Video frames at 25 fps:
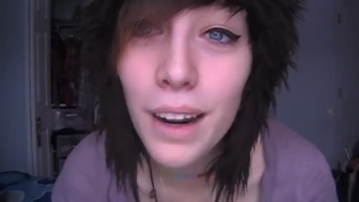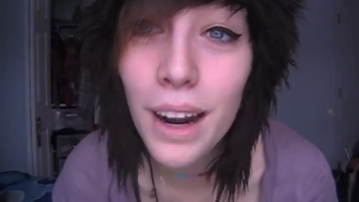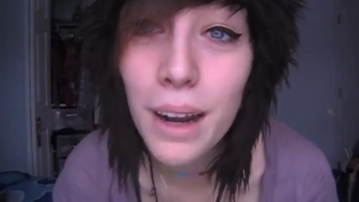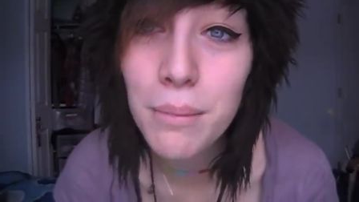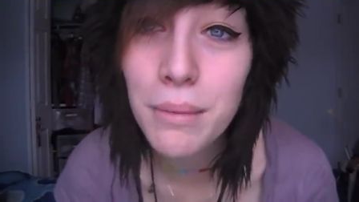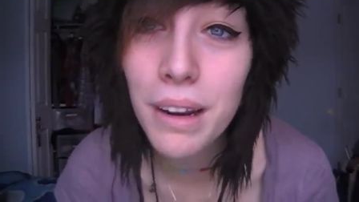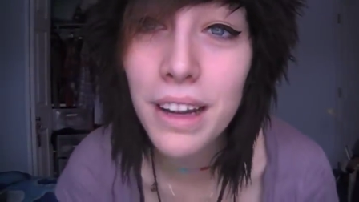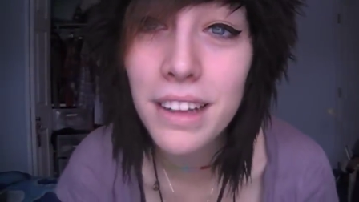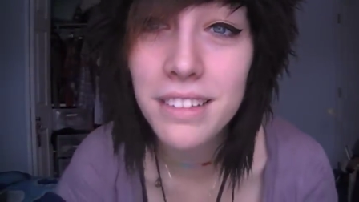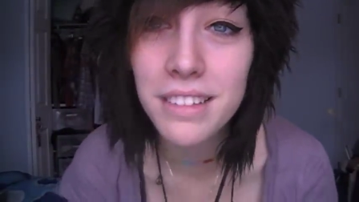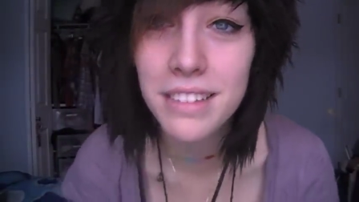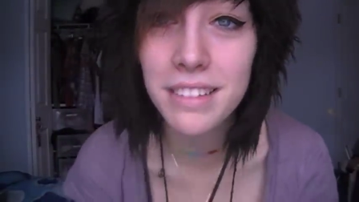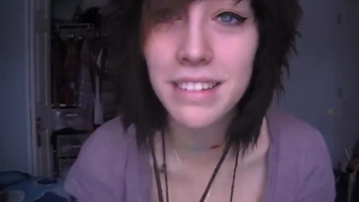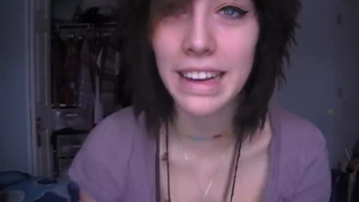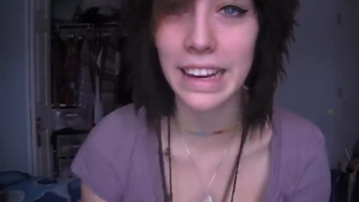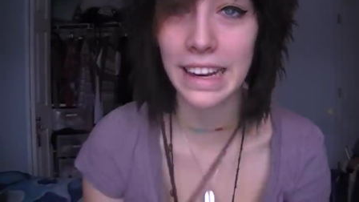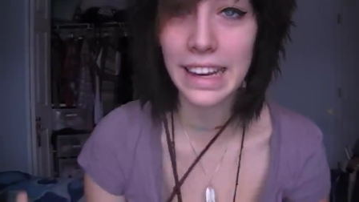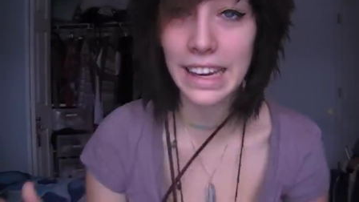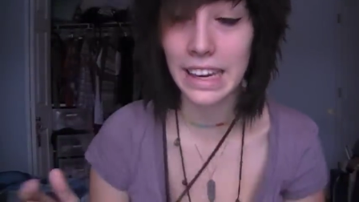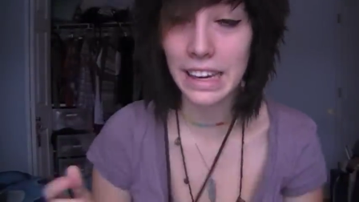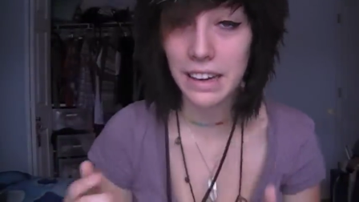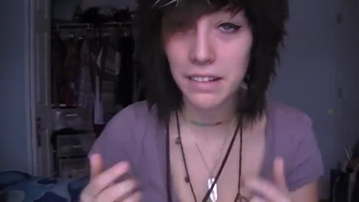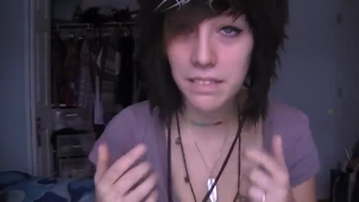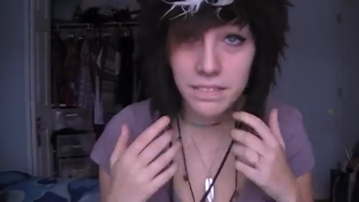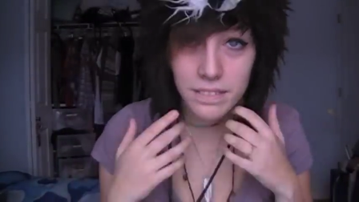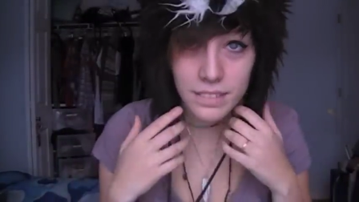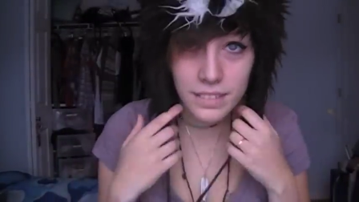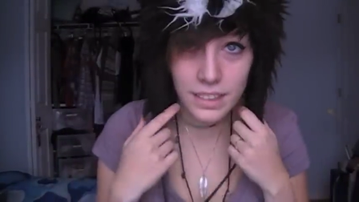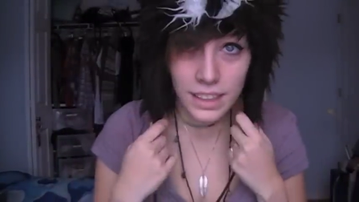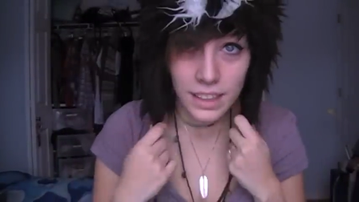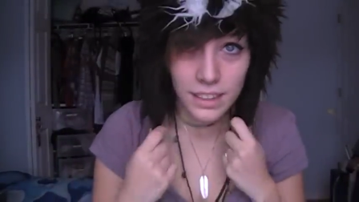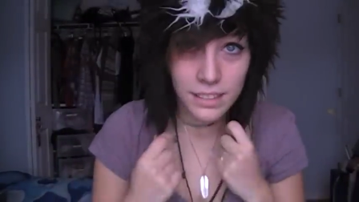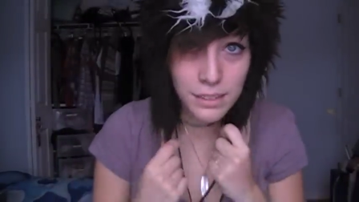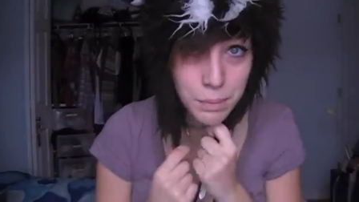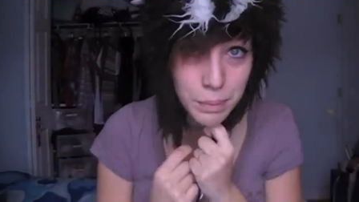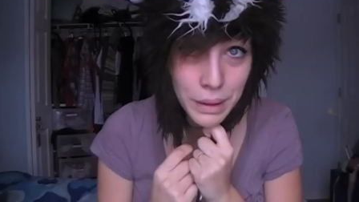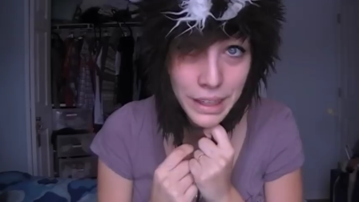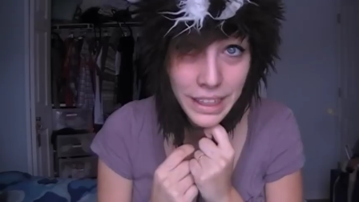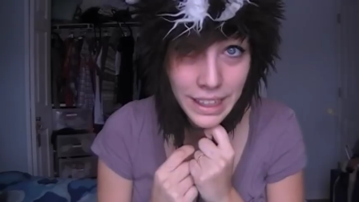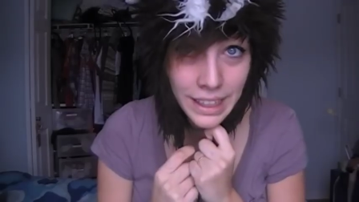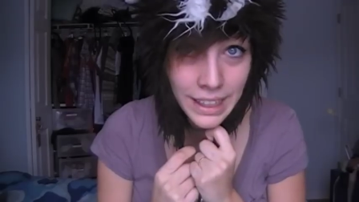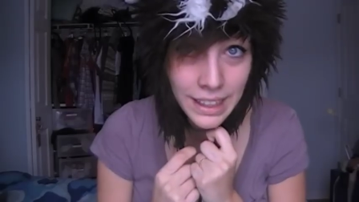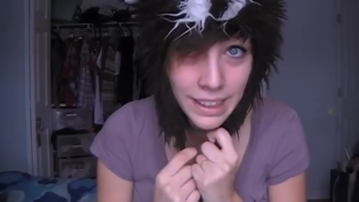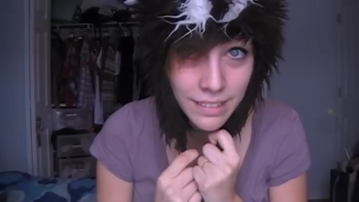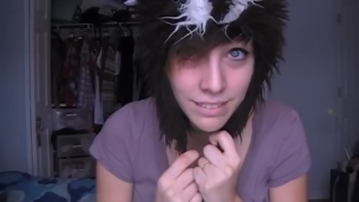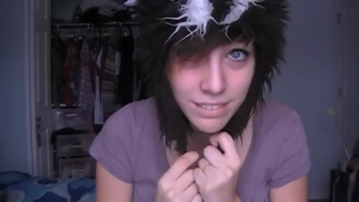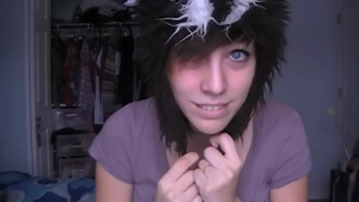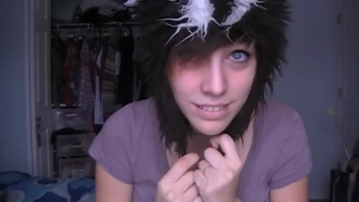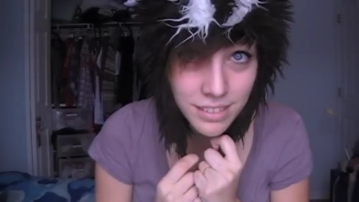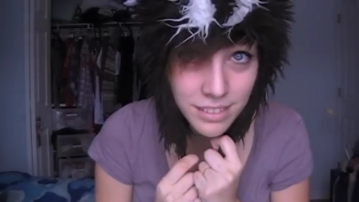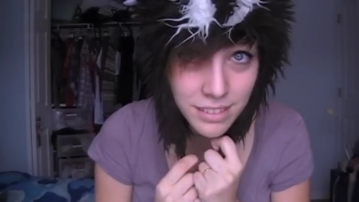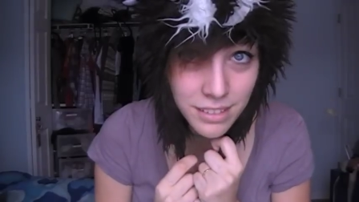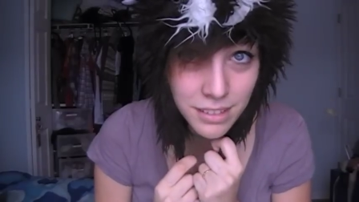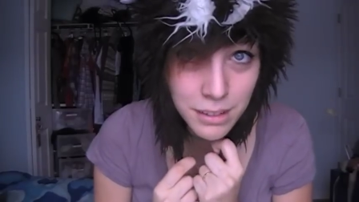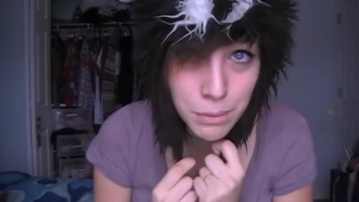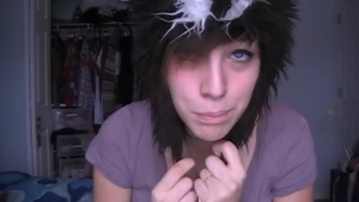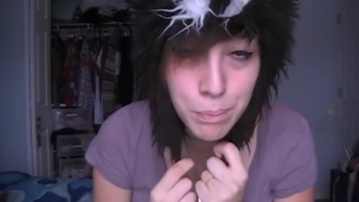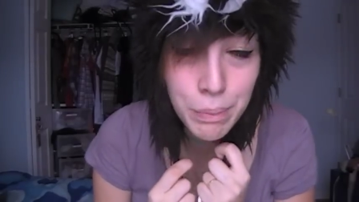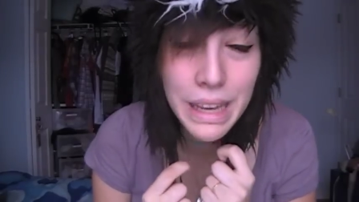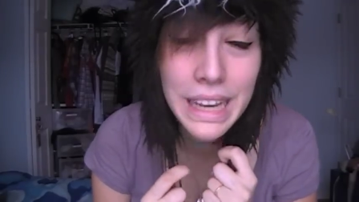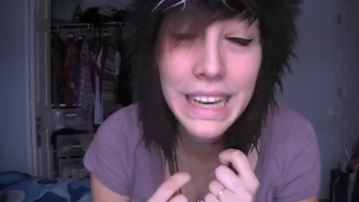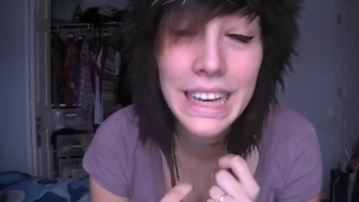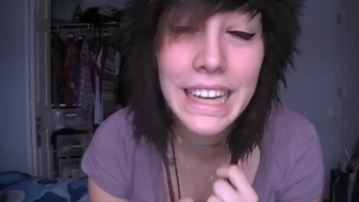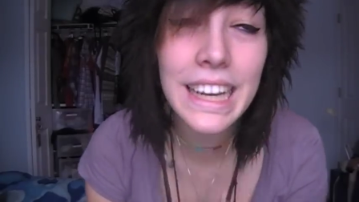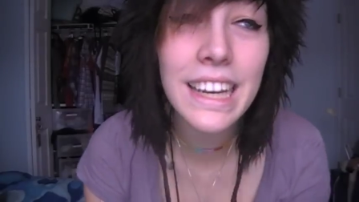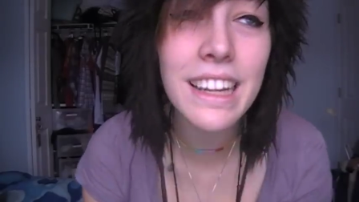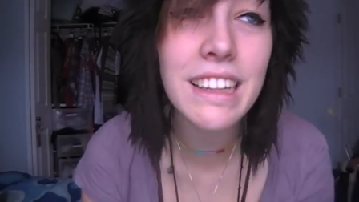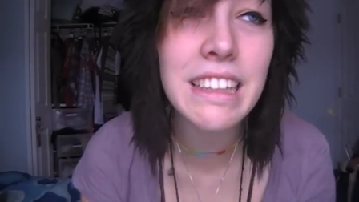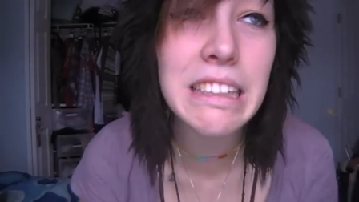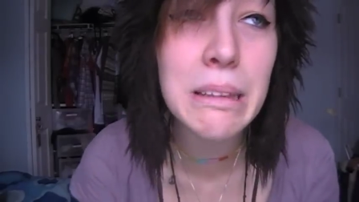I'm not stinky. Speaking of stinky,